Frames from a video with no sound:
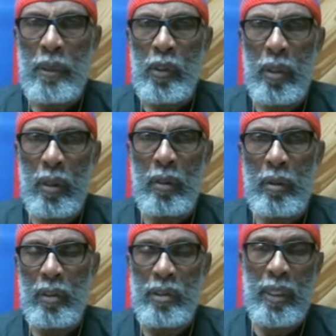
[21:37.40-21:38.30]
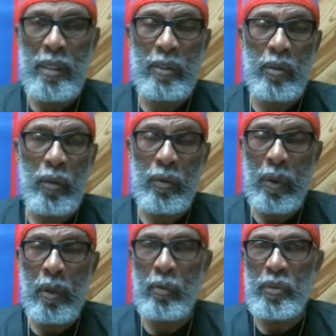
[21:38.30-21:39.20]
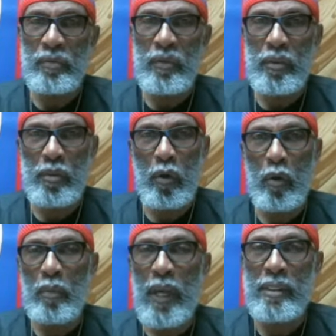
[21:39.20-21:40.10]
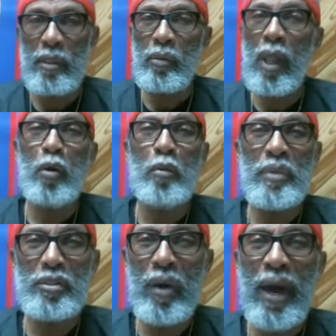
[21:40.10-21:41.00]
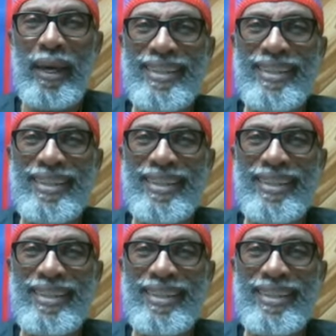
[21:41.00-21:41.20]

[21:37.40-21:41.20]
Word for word: you know, because as I told her when she first told me, I said, well, I hope he's right.